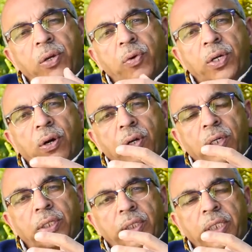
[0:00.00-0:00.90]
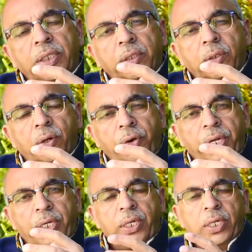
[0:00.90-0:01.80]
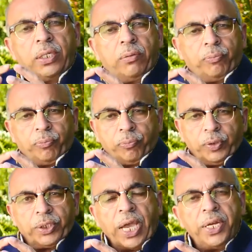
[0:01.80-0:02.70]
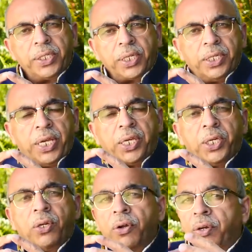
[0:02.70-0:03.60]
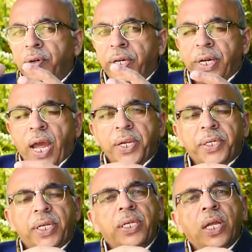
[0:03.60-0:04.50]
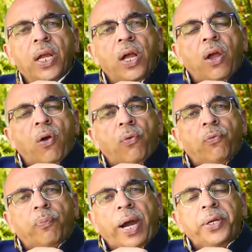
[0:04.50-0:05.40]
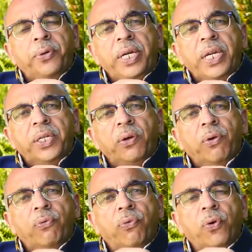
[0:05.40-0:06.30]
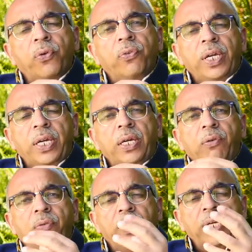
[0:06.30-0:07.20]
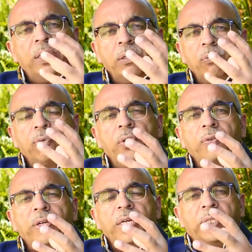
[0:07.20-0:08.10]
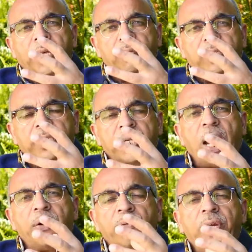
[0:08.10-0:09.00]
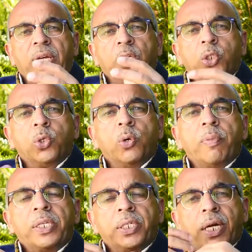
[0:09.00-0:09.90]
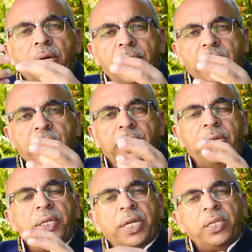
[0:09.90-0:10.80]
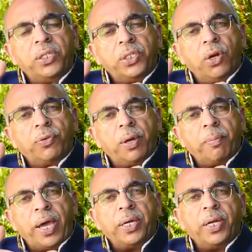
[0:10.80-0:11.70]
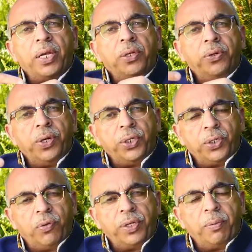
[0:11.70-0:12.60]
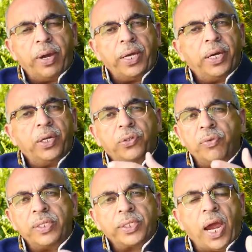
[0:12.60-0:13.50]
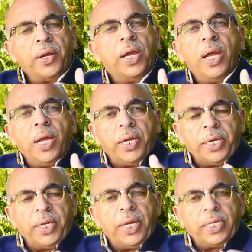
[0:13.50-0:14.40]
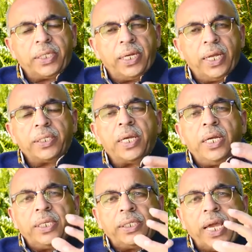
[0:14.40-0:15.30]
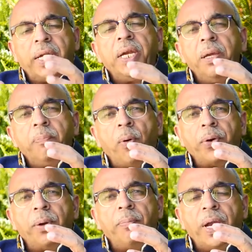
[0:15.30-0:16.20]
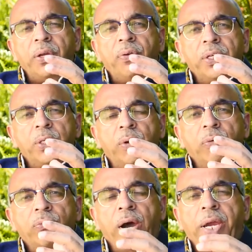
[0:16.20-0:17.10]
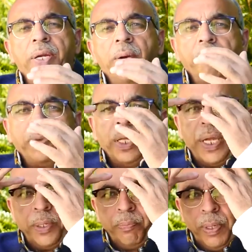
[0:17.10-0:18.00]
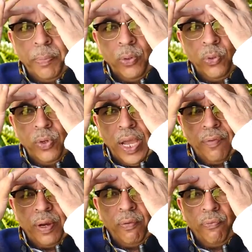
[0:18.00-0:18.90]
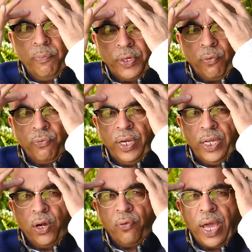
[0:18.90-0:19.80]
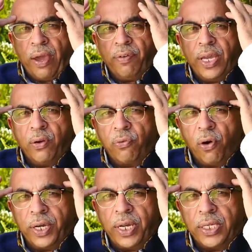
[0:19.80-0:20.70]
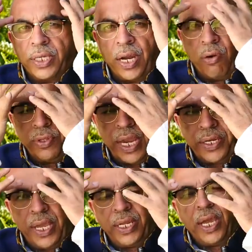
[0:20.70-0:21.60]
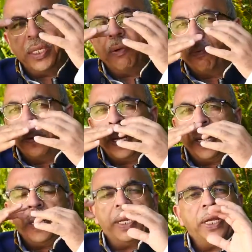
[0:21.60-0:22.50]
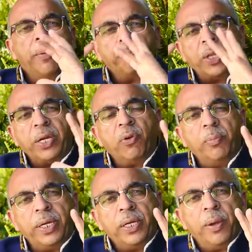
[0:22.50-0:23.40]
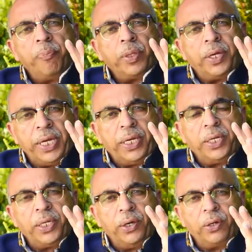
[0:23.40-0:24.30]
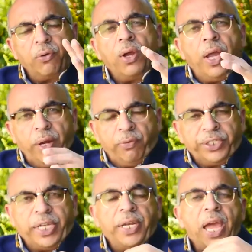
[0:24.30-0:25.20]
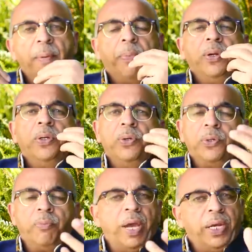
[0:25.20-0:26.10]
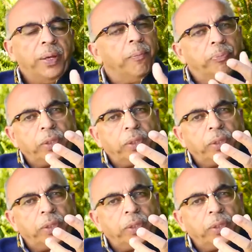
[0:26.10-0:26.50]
even, or these chronic sinus congestion or even rhinitis, by doing it on a 4-week, within 4 weeks they will start feeling so much clear. The intensity of their migraine, duration of their migraines will start getting less and less. Second important benefit you will find that people who have a bit of feeling of heavy and fogginess around that area in the forehead area, that will be taken care of, and which can happen due to many